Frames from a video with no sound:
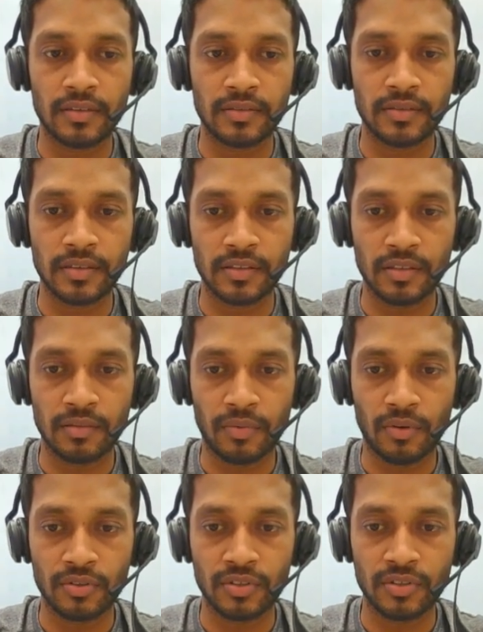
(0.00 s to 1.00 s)
system
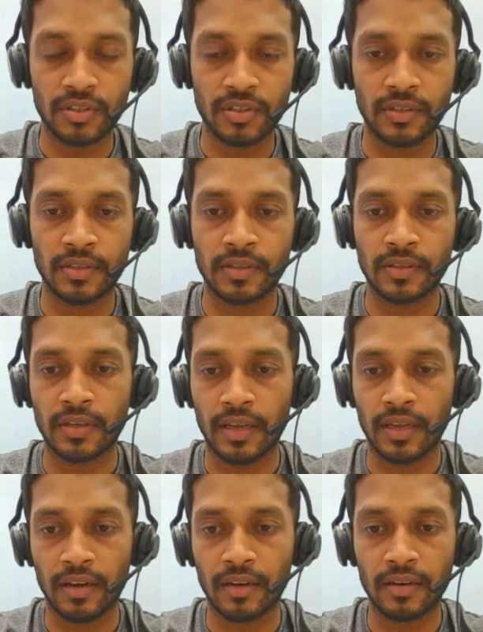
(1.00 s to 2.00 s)
posted,
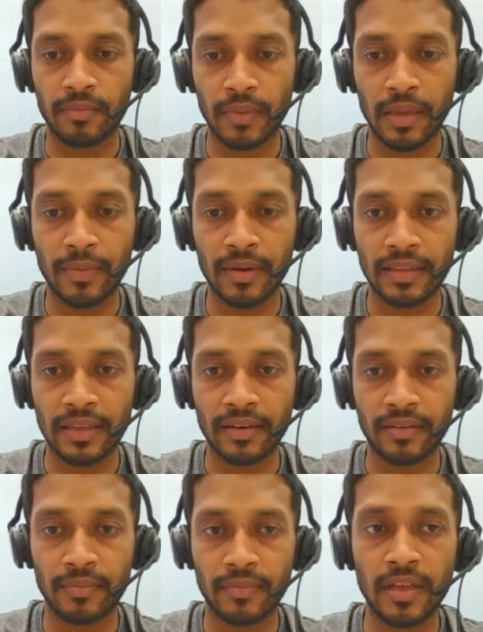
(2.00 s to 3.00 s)
and May month end,
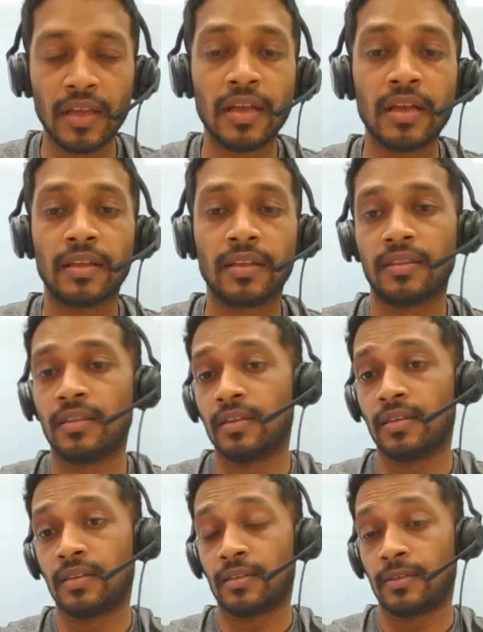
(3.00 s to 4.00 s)

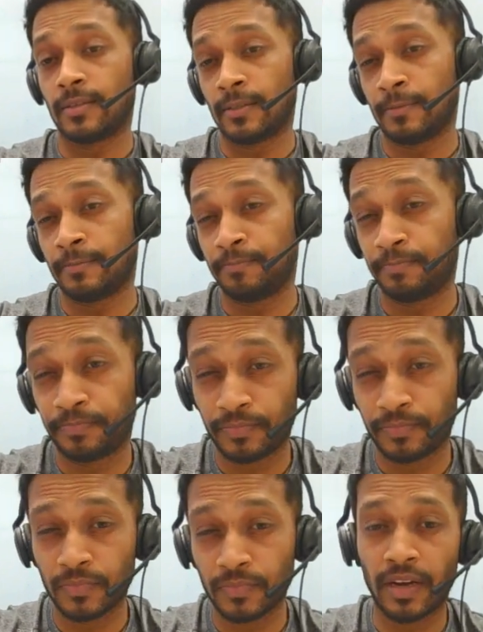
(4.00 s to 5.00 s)
the
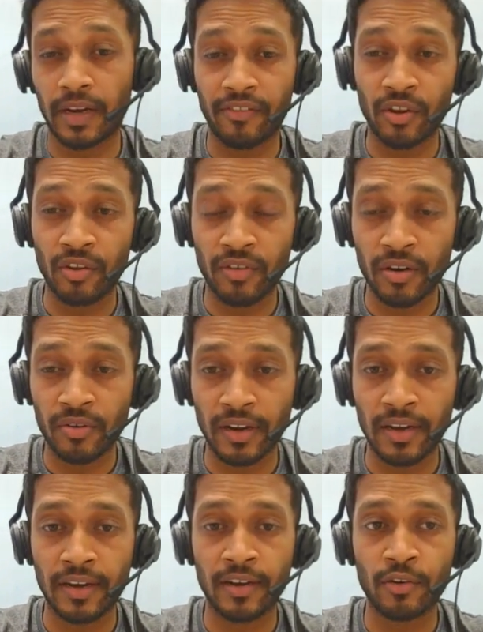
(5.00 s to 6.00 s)
revenue value
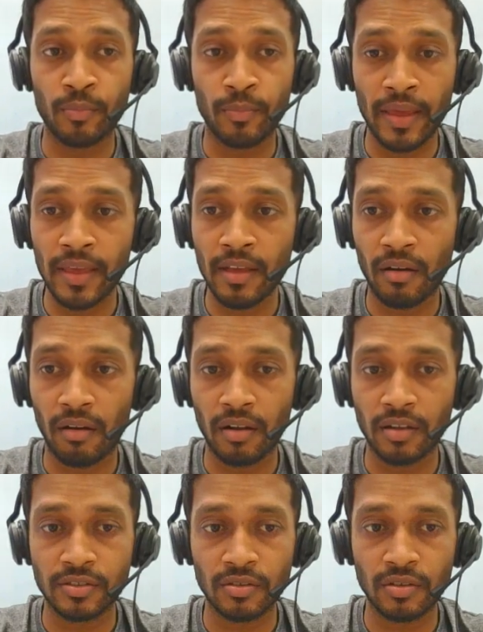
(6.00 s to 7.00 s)
related to May
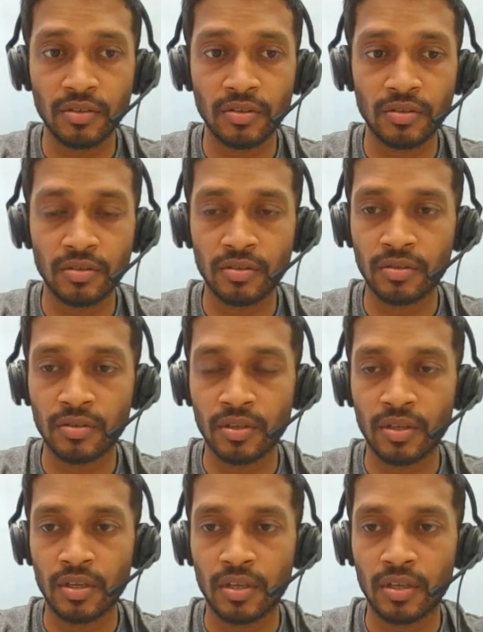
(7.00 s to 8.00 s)
also
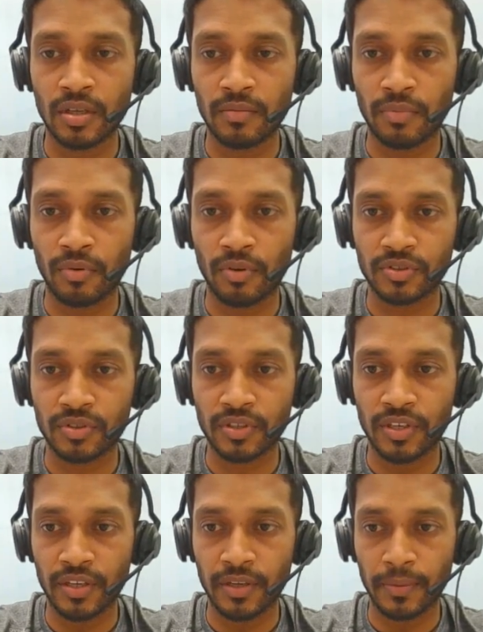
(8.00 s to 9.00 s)
posted
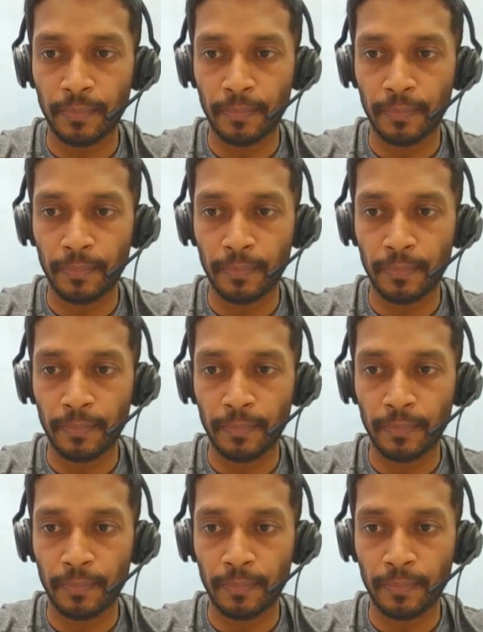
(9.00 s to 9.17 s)
here.